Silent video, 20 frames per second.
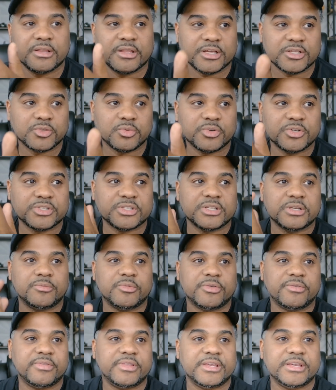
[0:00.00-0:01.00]
that's where
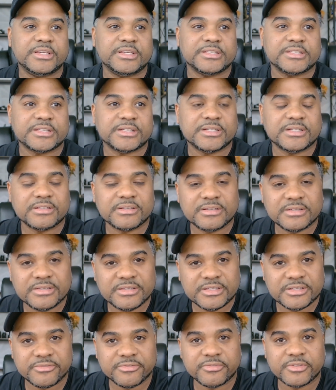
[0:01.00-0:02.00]
some of these
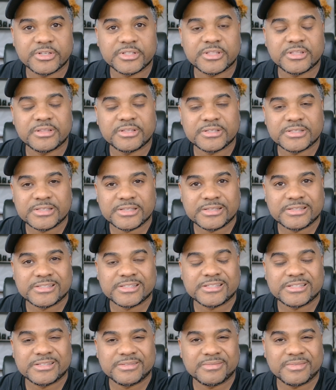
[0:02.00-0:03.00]

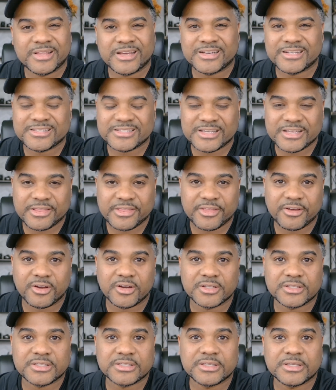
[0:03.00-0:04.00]
differences, and not to say
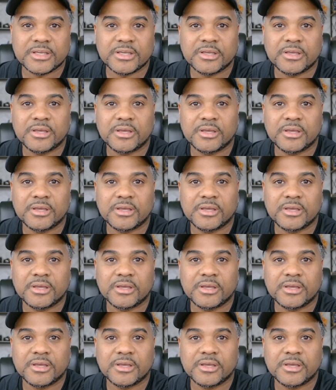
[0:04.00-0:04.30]
thoughts,